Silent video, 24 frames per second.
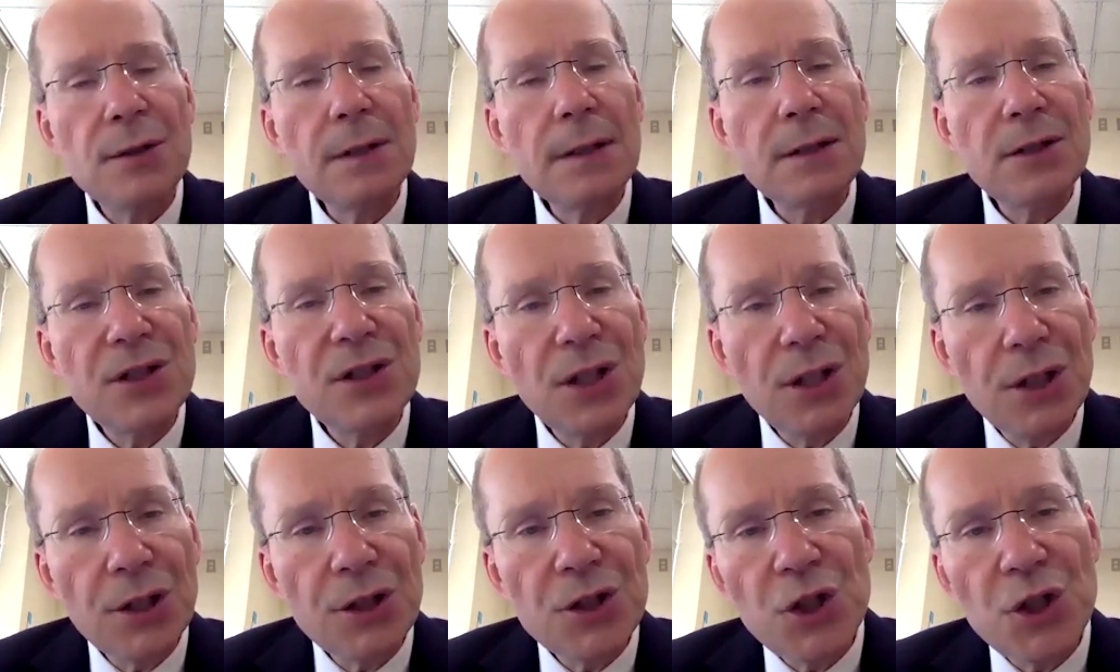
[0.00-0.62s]
to
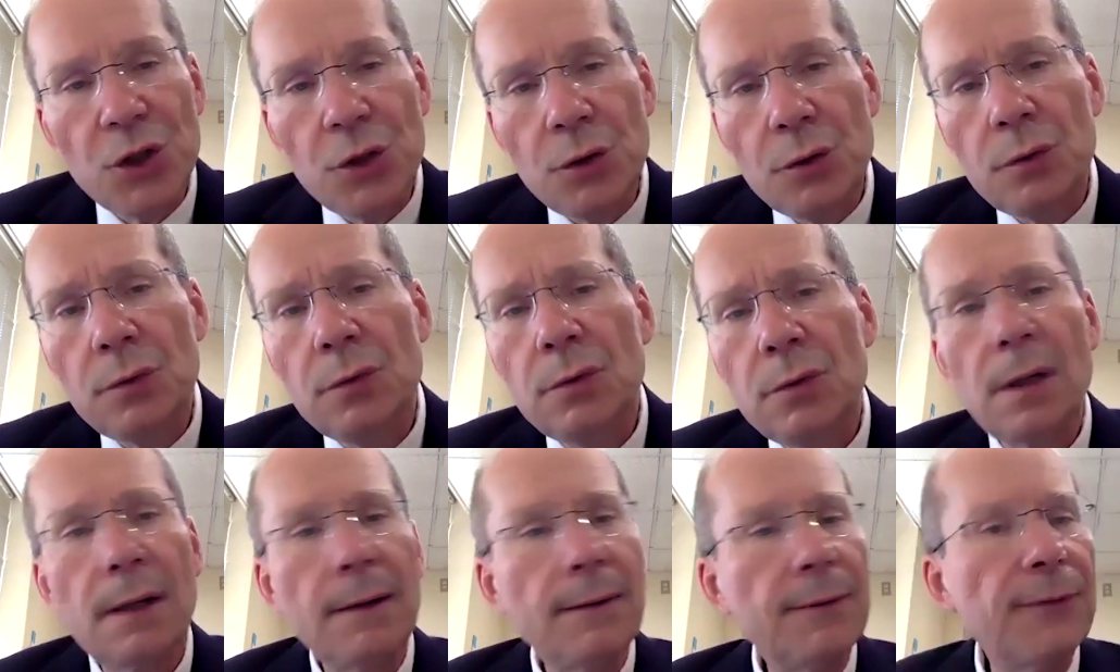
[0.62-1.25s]
the
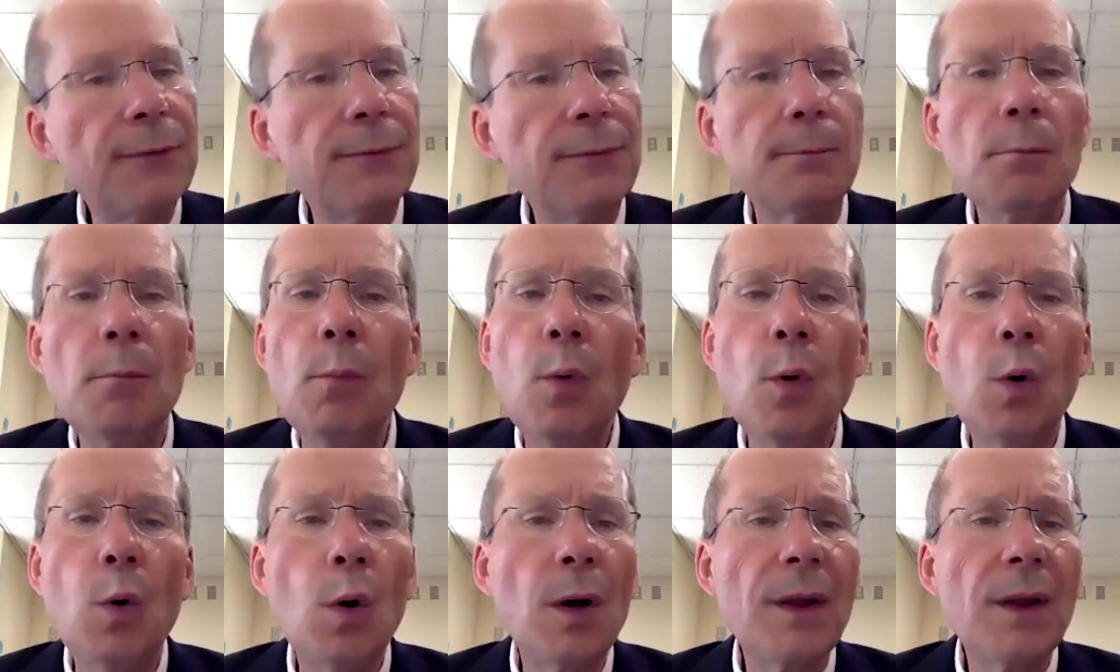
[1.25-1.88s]
tune of
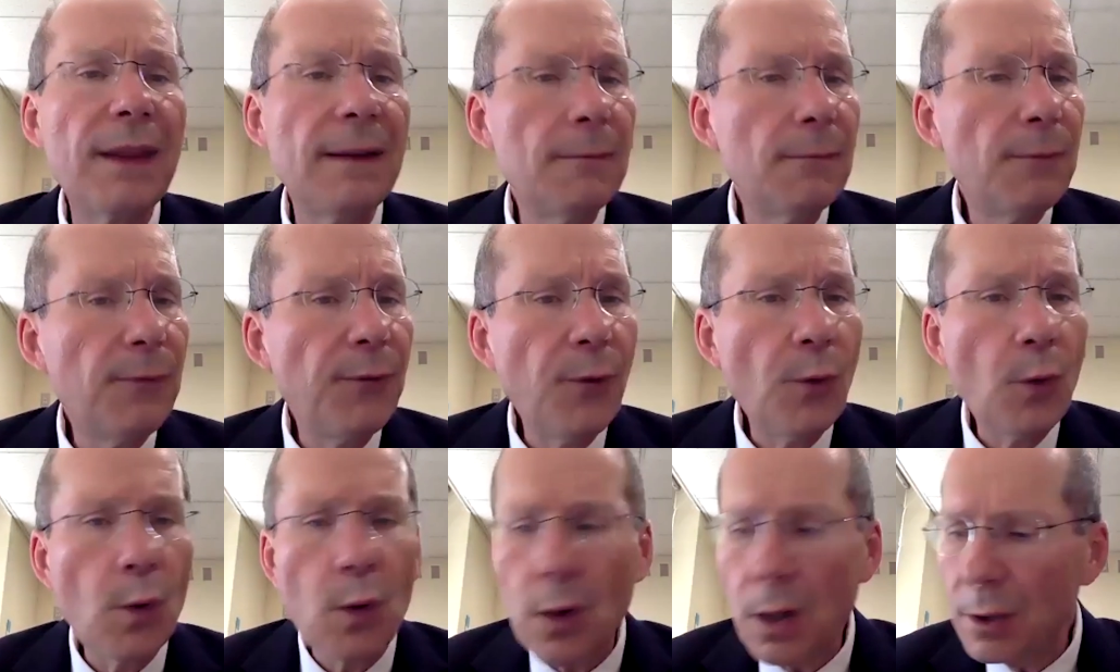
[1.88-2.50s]
more than
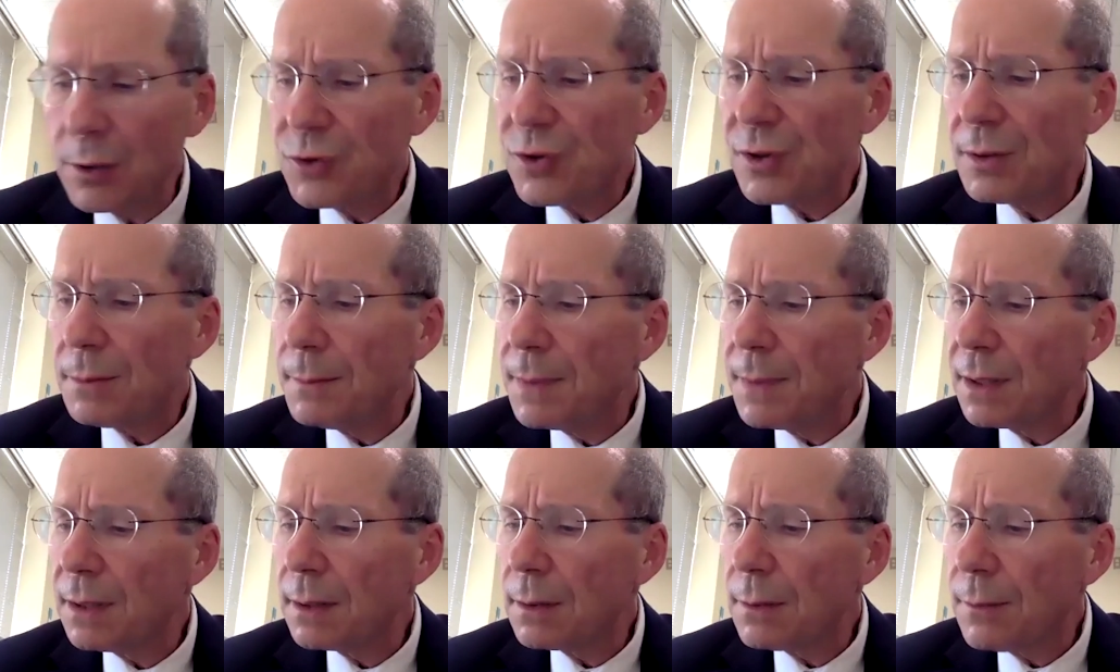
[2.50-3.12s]
400
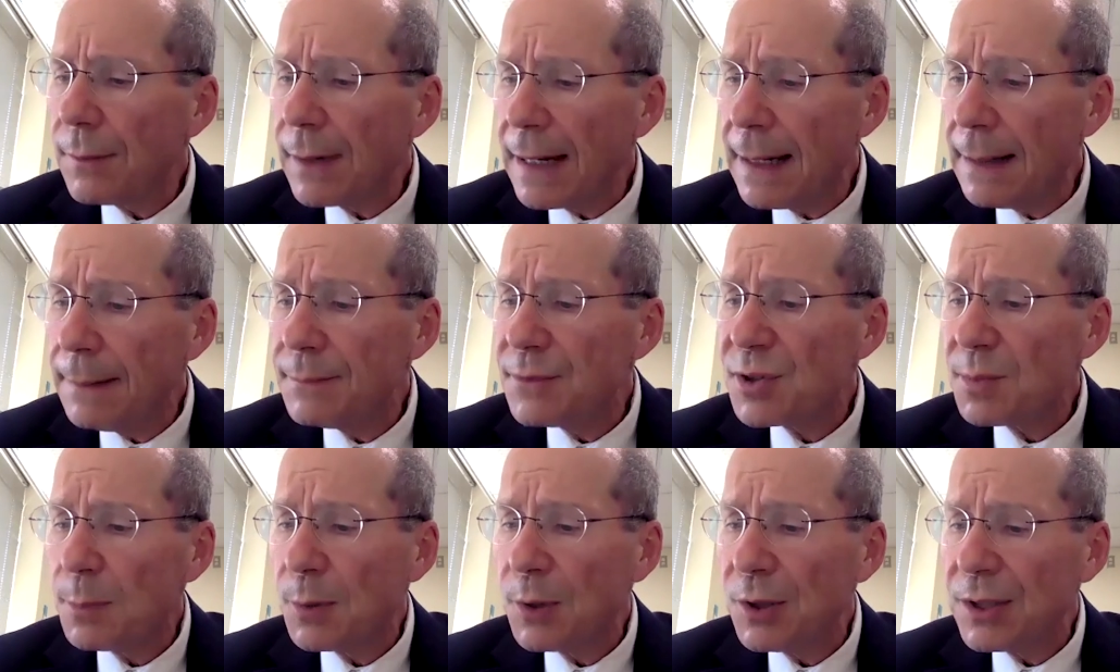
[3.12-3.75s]

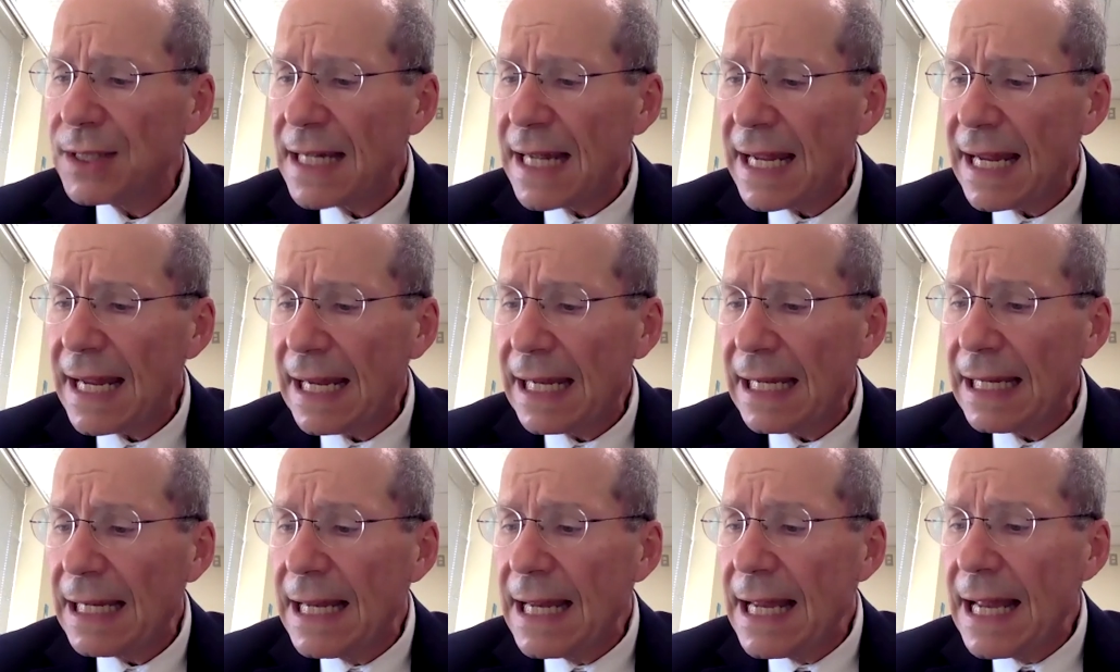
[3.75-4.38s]
milligrams per
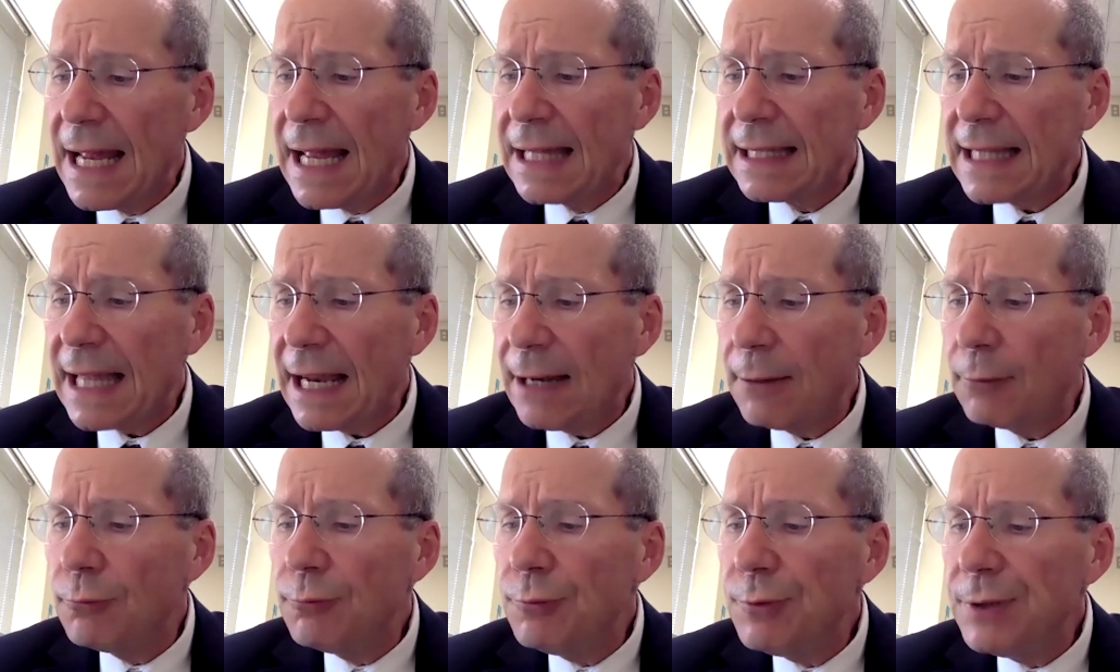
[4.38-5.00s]
day
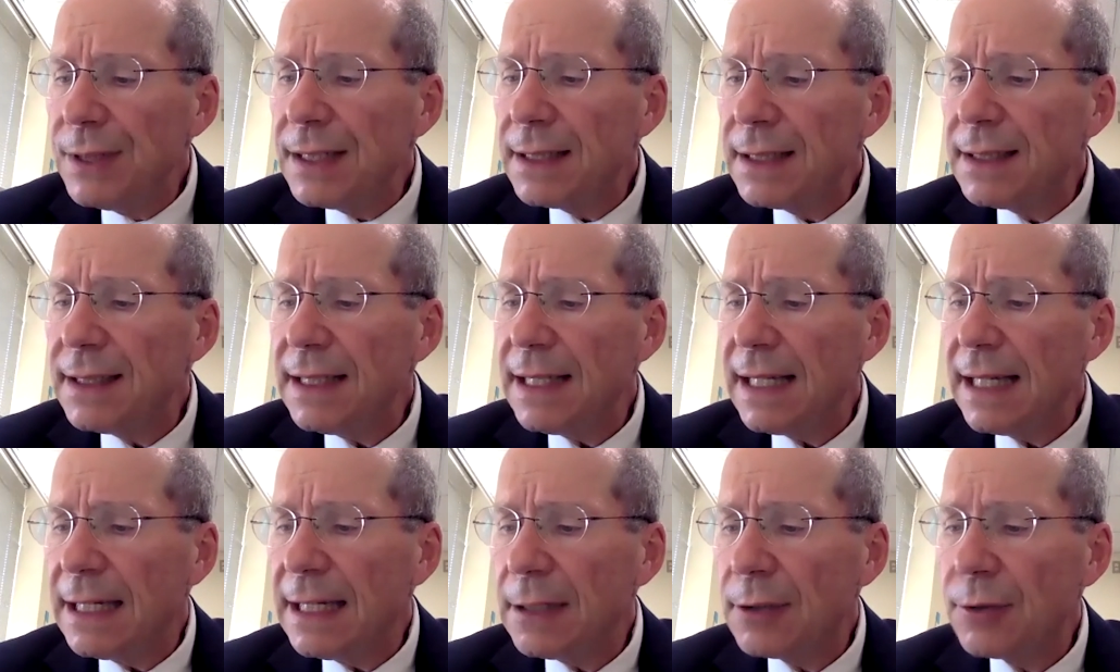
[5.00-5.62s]
that really
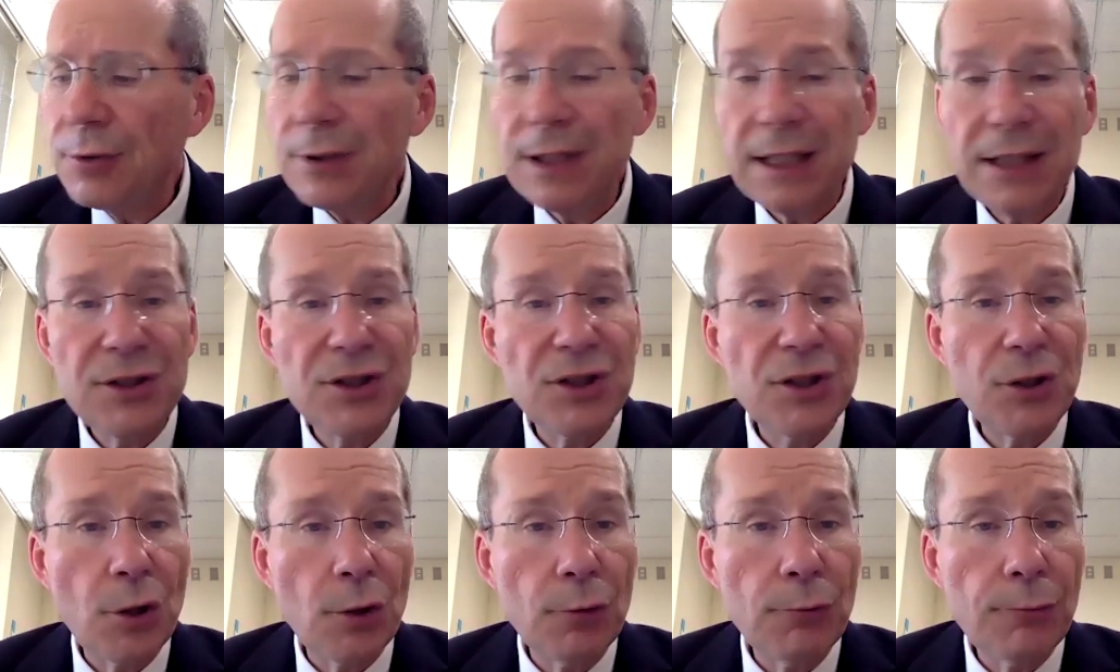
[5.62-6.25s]
increase
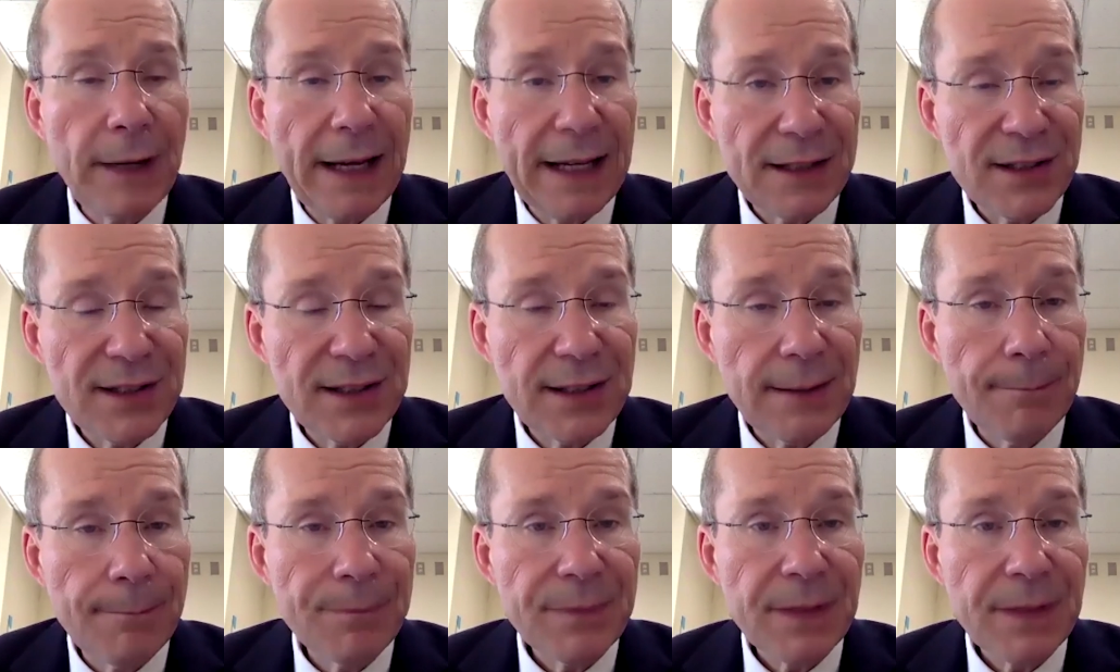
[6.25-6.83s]
your risk.